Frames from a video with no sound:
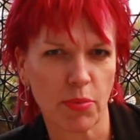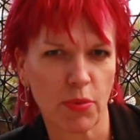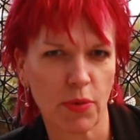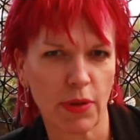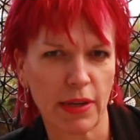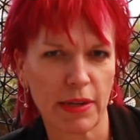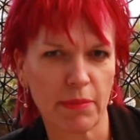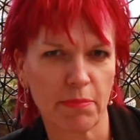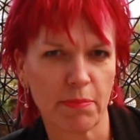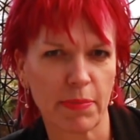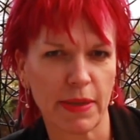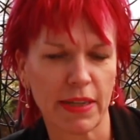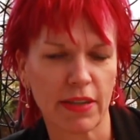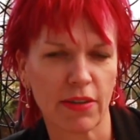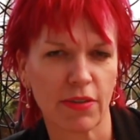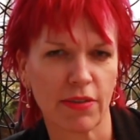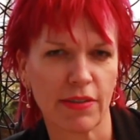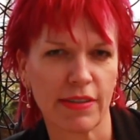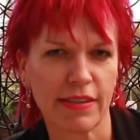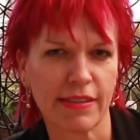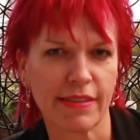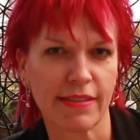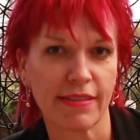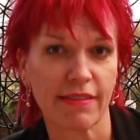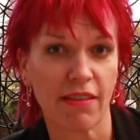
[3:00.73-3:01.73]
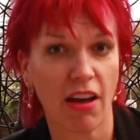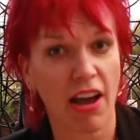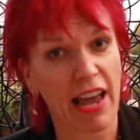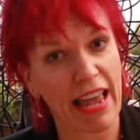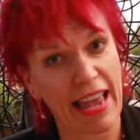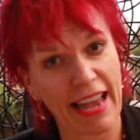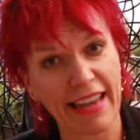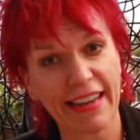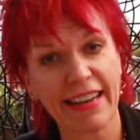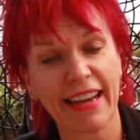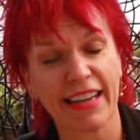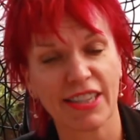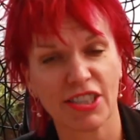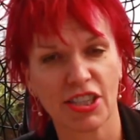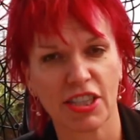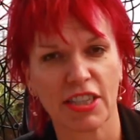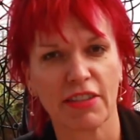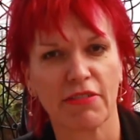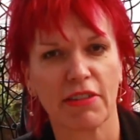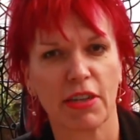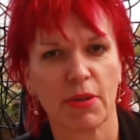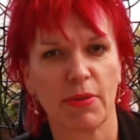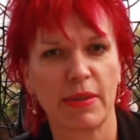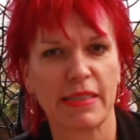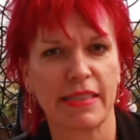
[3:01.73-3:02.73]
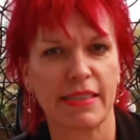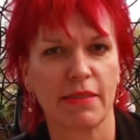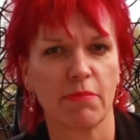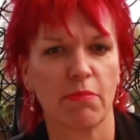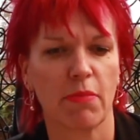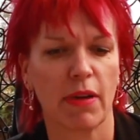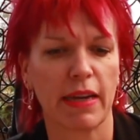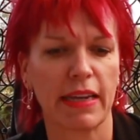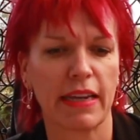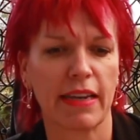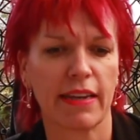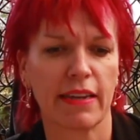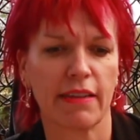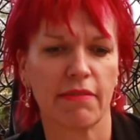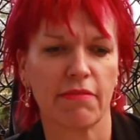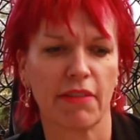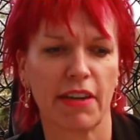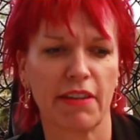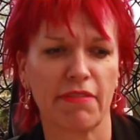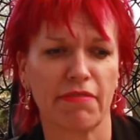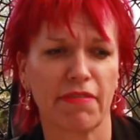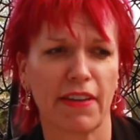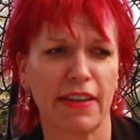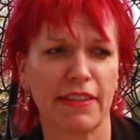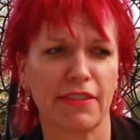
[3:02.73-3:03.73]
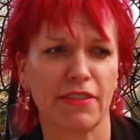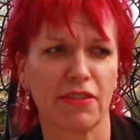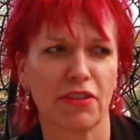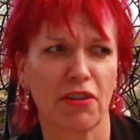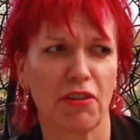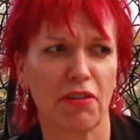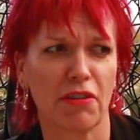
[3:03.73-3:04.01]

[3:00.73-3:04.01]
point because I had actually requested my refund